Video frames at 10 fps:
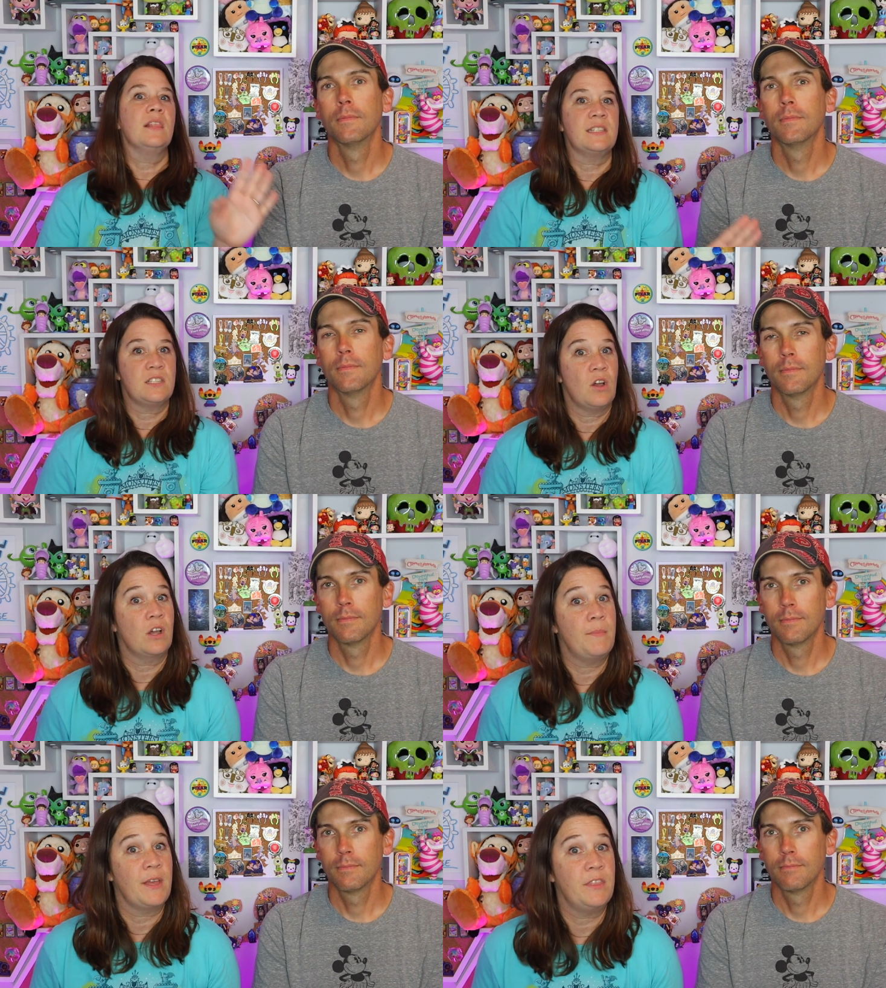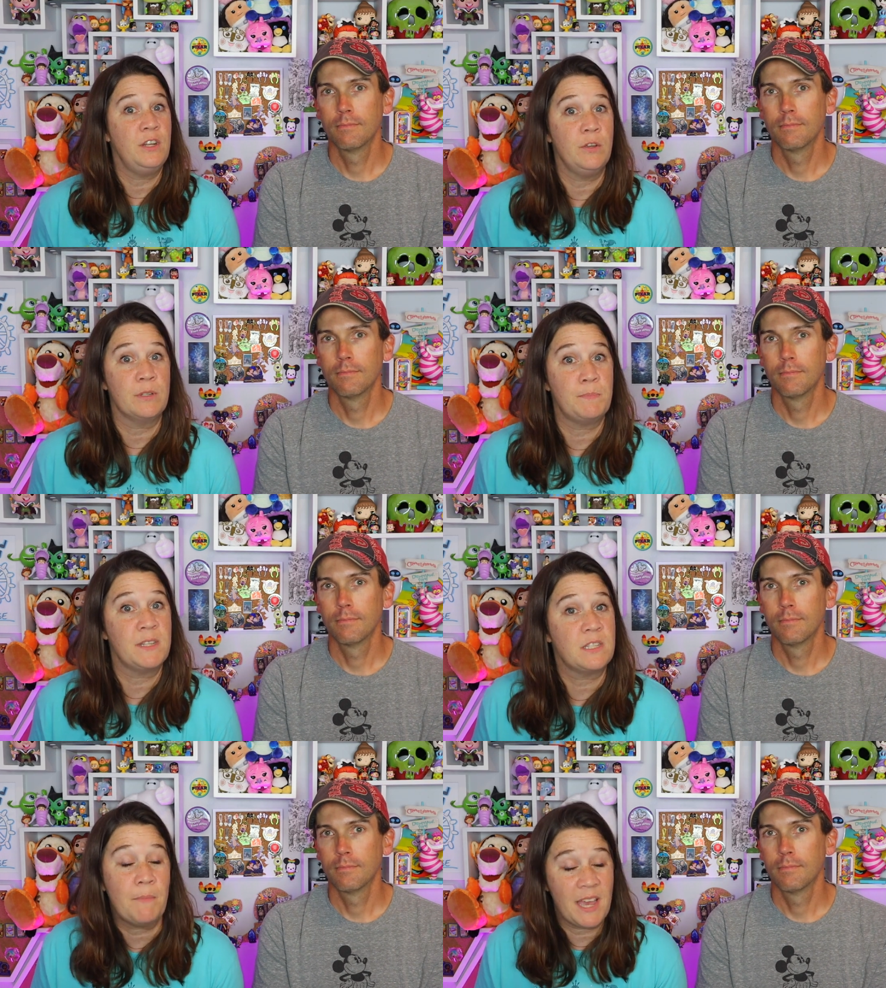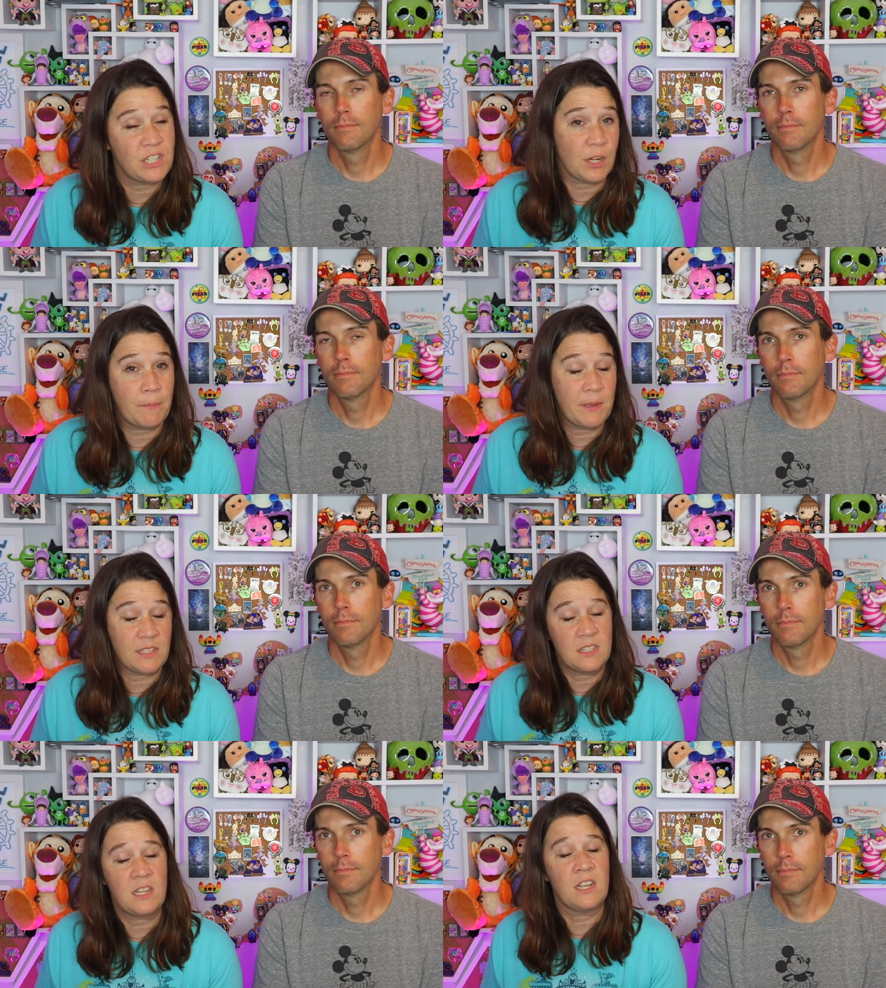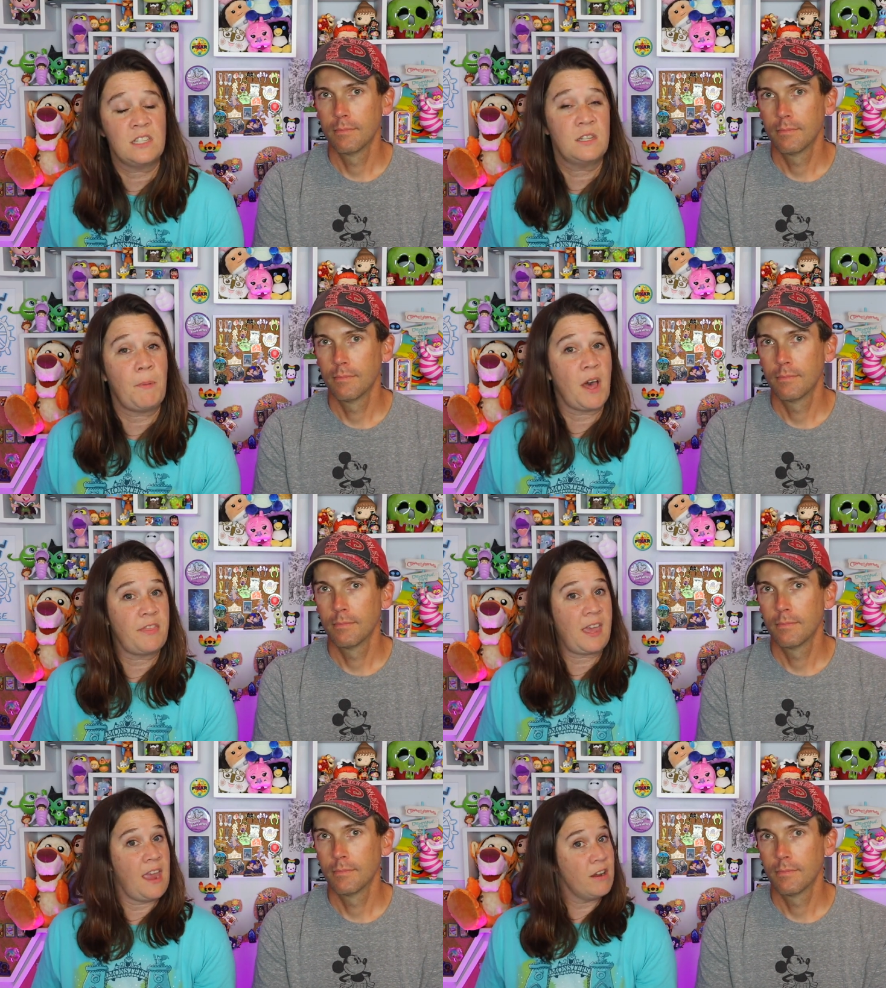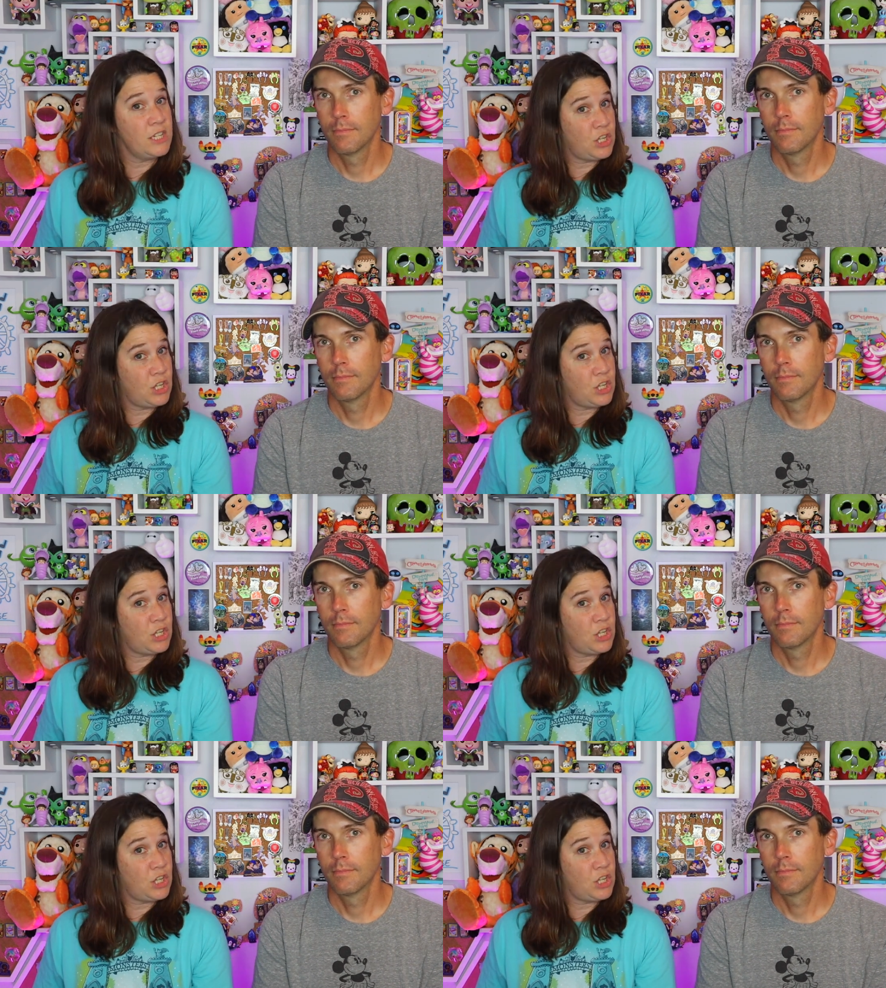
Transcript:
Speaker 1: Let's talk about the newest Bits of Magic Pixie Dust Apothecary,